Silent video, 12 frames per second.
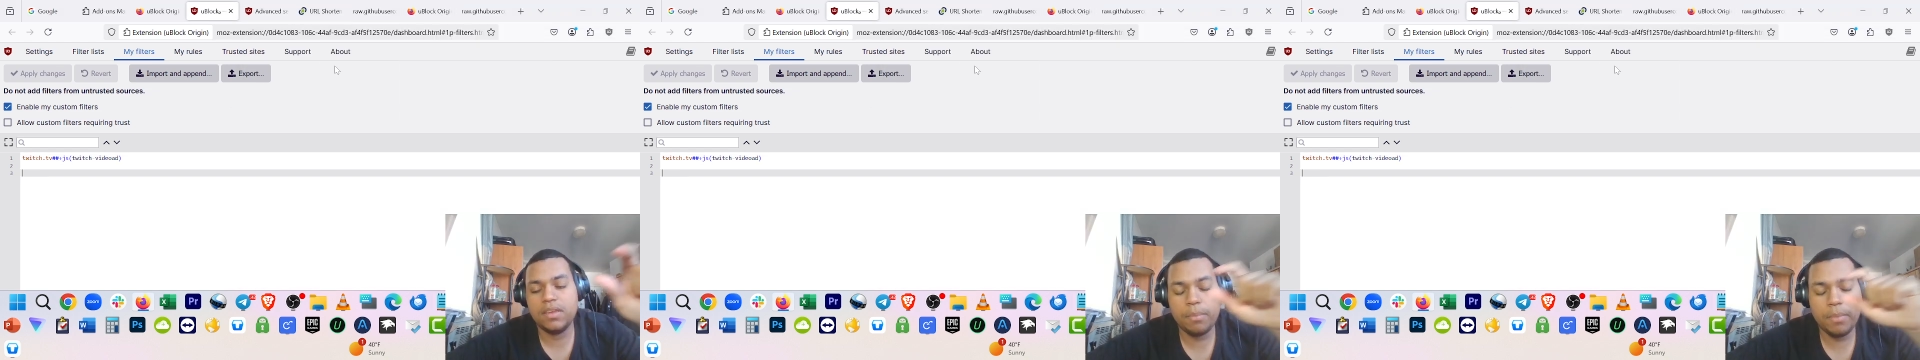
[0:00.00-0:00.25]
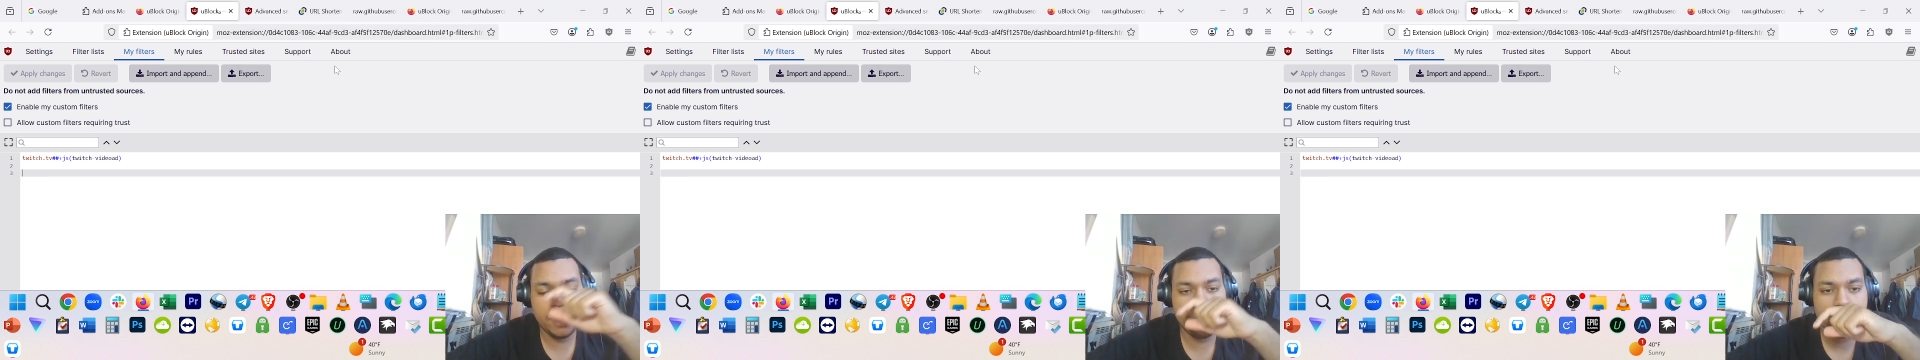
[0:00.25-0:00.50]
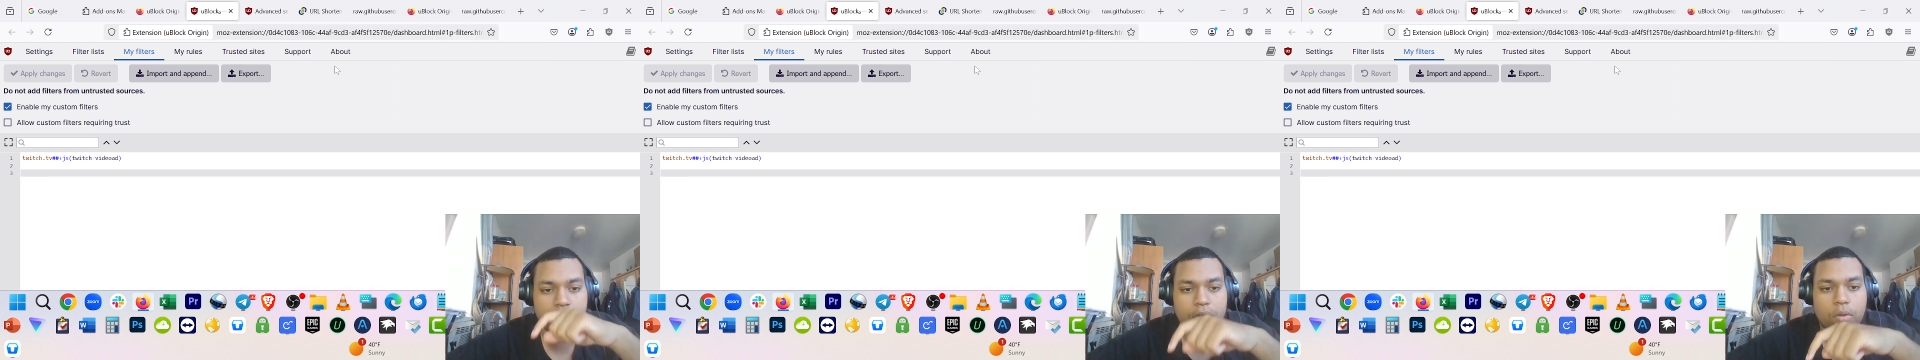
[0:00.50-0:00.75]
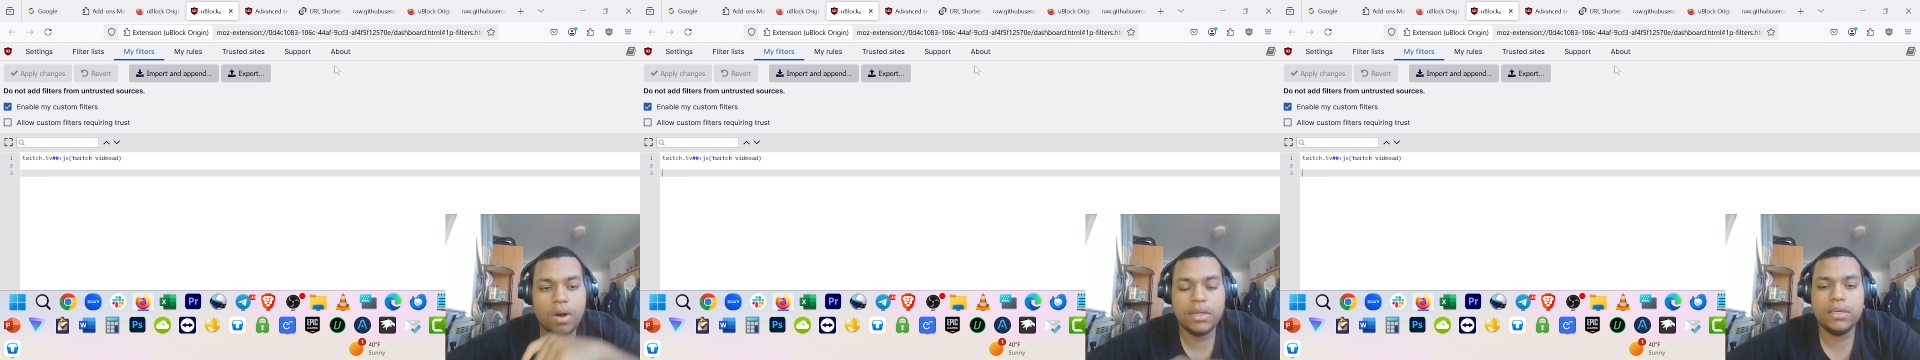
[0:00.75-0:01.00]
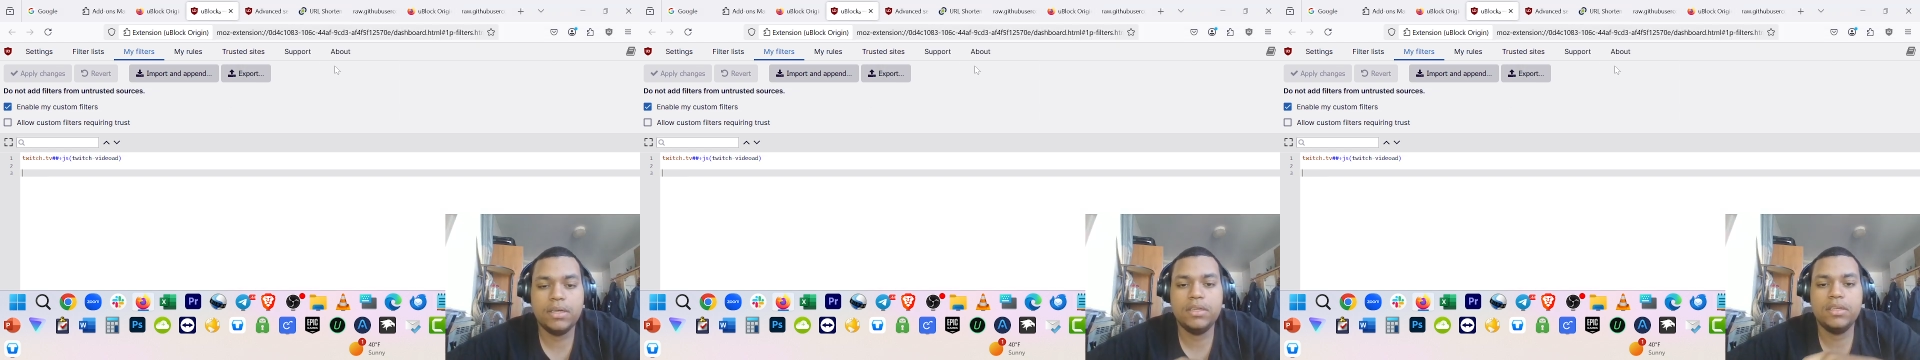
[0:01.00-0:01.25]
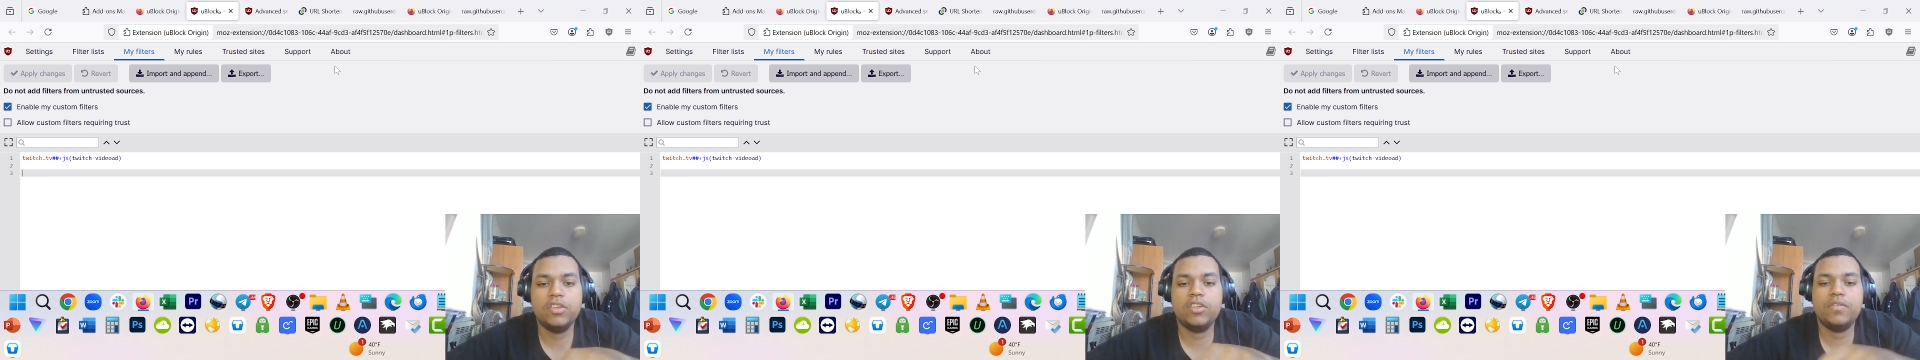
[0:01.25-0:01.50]
It might put the quality
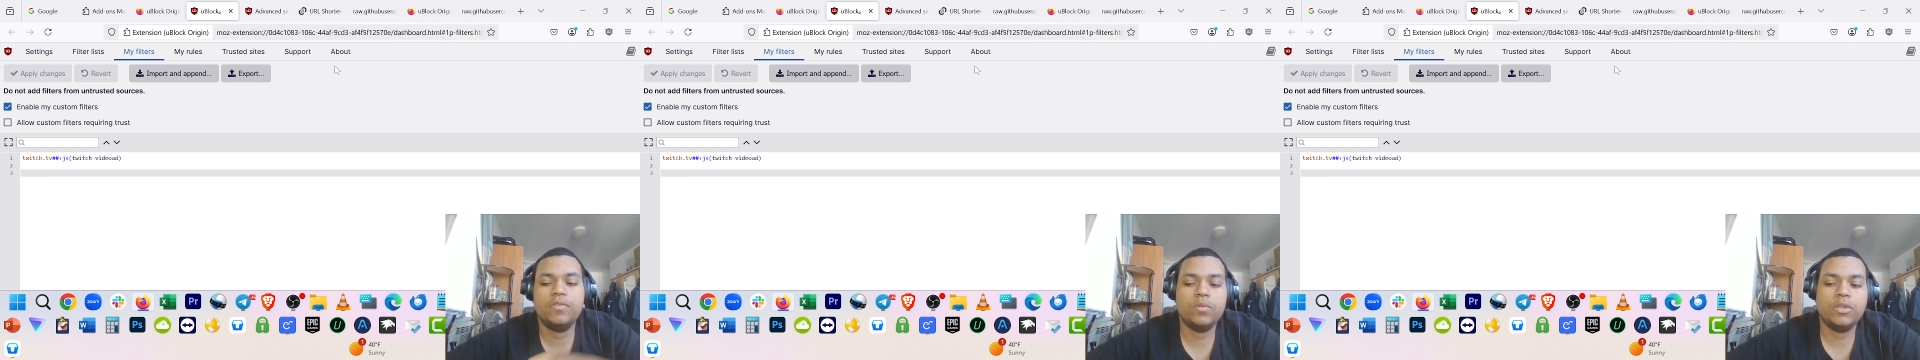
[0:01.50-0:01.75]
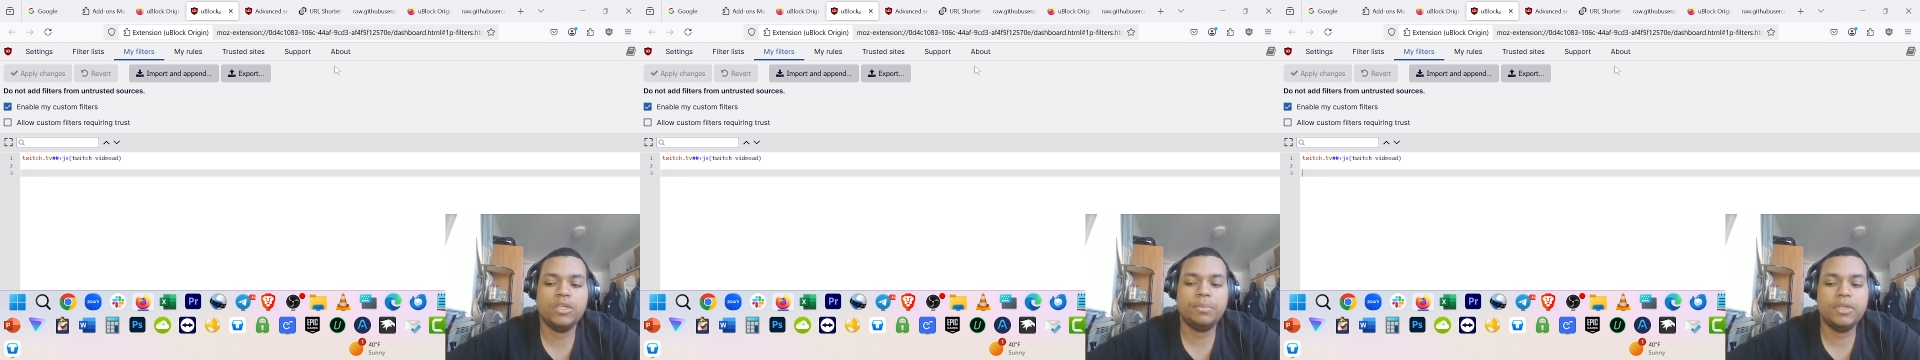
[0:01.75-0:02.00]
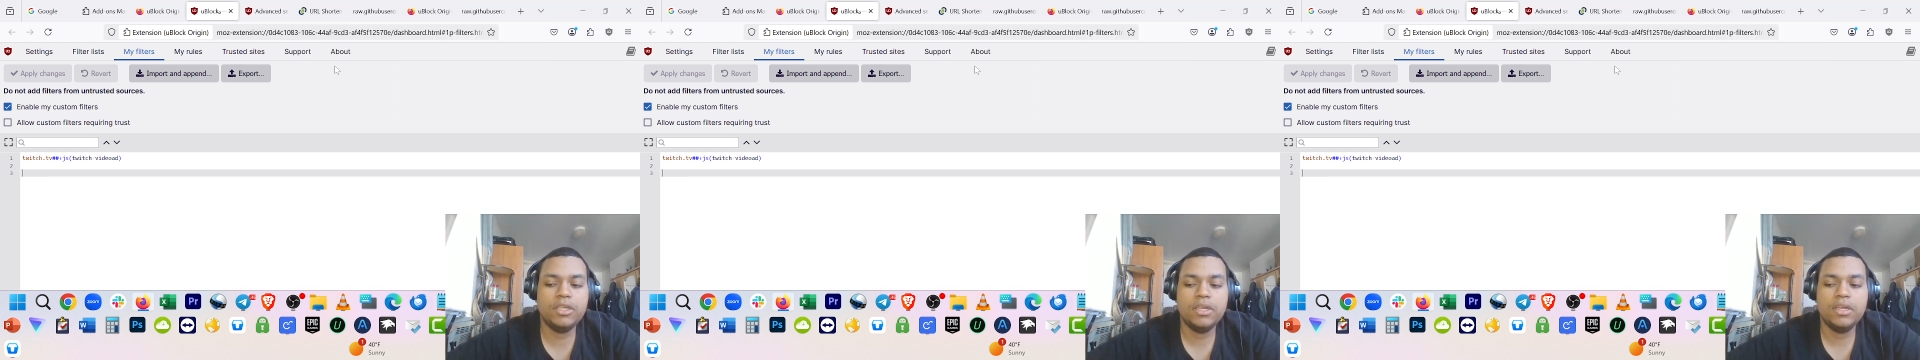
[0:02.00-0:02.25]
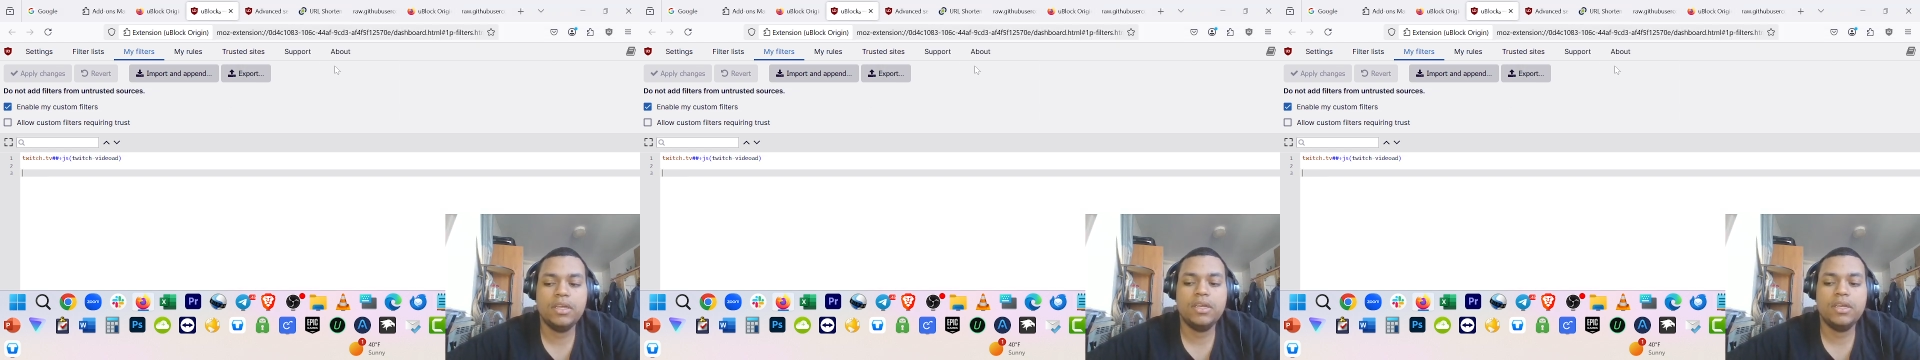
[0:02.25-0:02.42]
to 720p